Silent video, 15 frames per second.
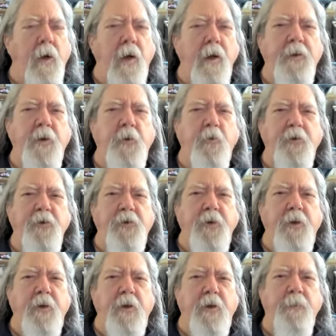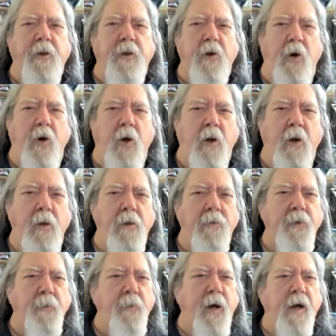And that we should limit all
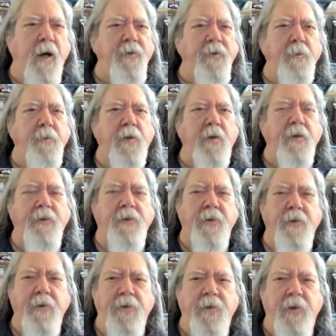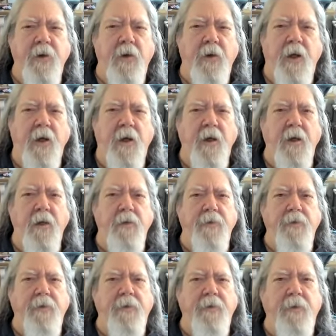of the possibilities in our
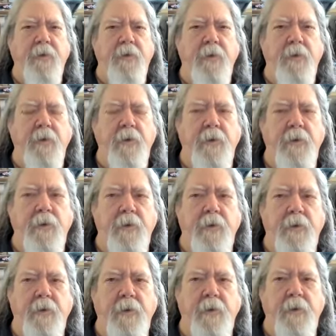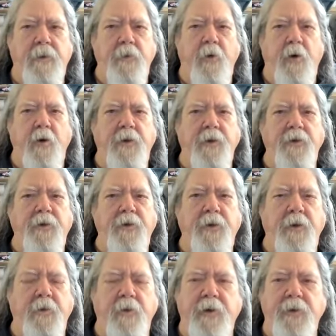lives through our
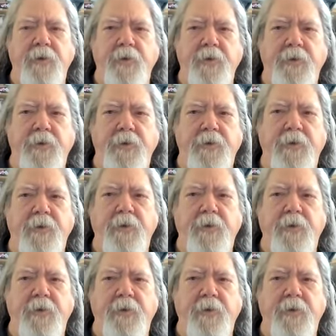considerations.